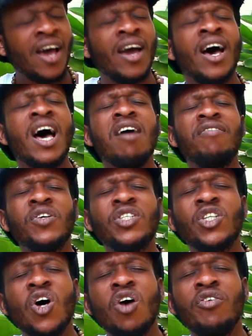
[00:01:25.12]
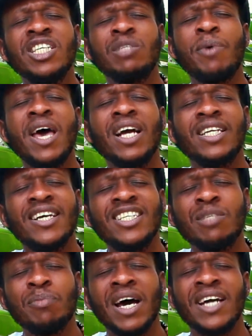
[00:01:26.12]
I have to show respect,
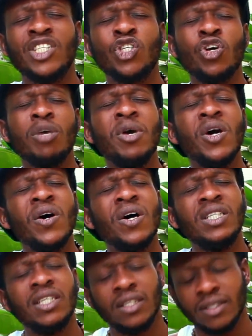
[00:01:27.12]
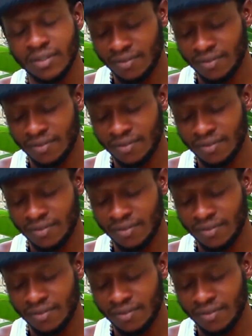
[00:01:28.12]
it's my tribute.